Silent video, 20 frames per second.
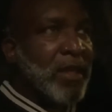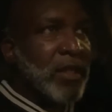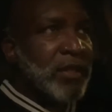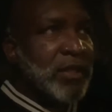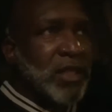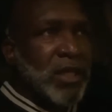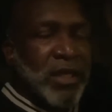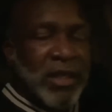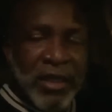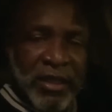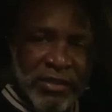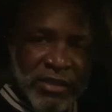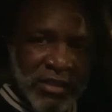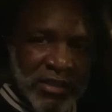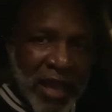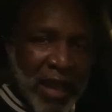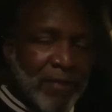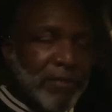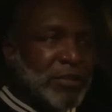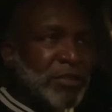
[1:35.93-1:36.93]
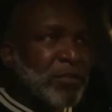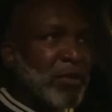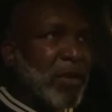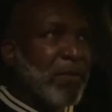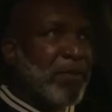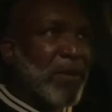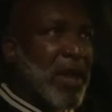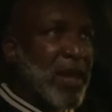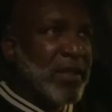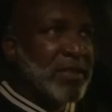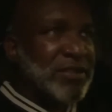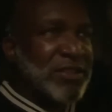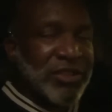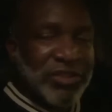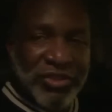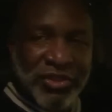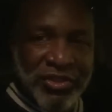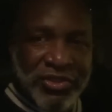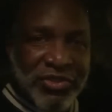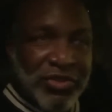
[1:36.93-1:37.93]
the establishment
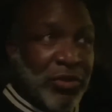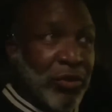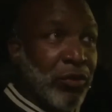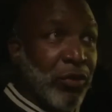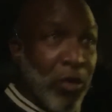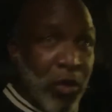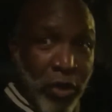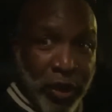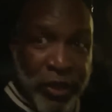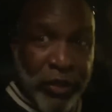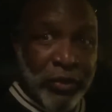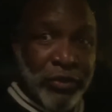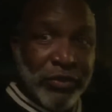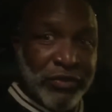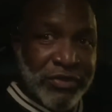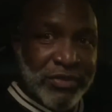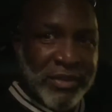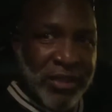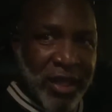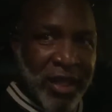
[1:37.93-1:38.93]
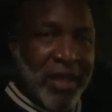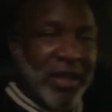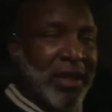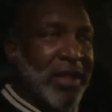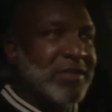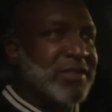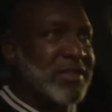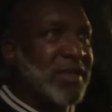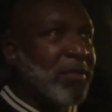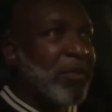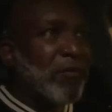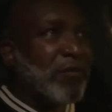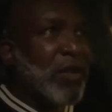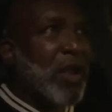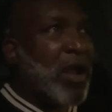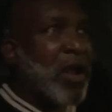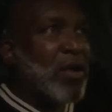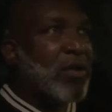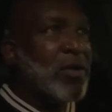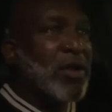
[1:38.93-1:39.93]
politicians the royals? Yeah. Some of
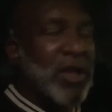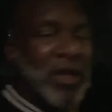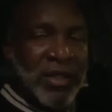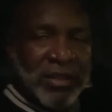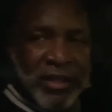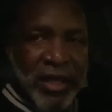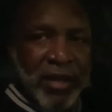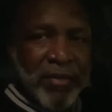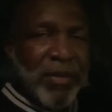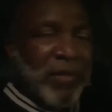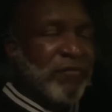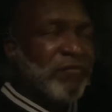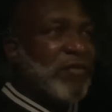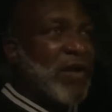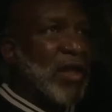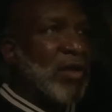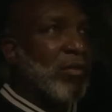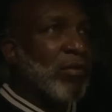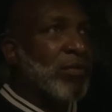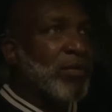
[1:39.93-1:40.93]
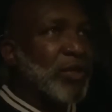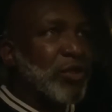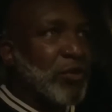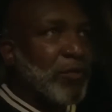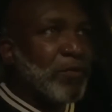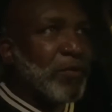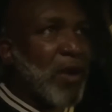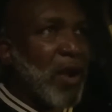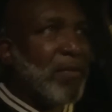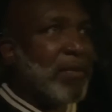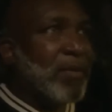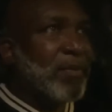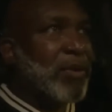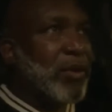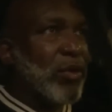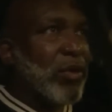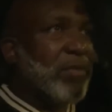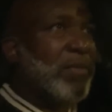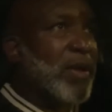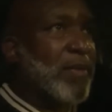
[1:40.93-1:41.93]
y'all that have been following me, you
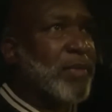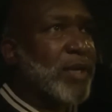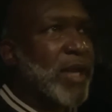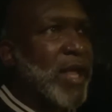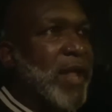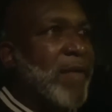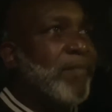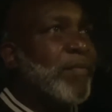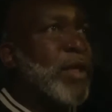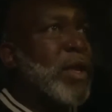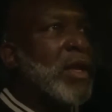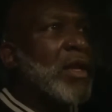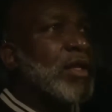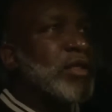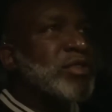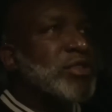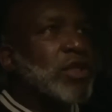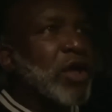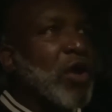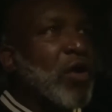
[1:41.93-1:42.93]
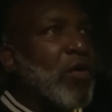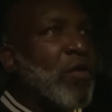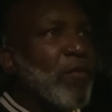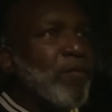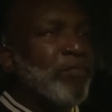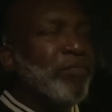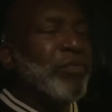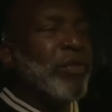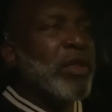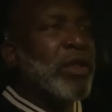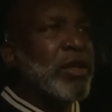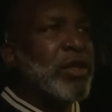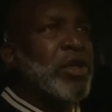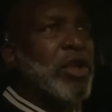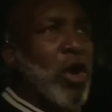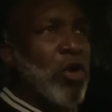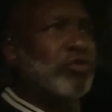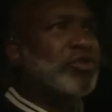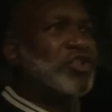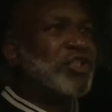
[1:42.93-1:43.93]
probably remember that. So,
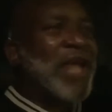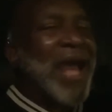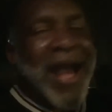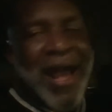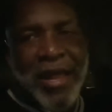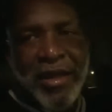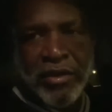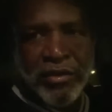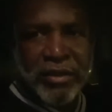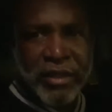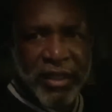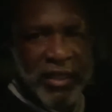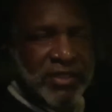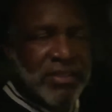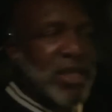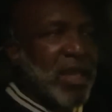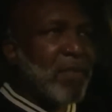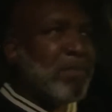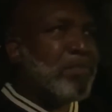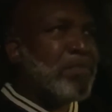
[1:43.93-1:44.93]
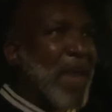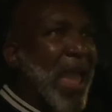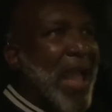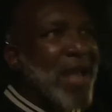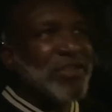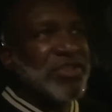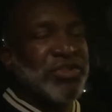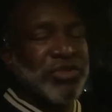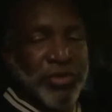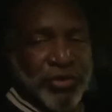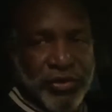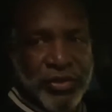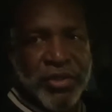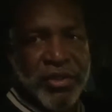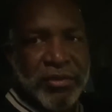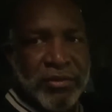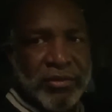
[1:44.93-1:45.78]
no child is a bastard,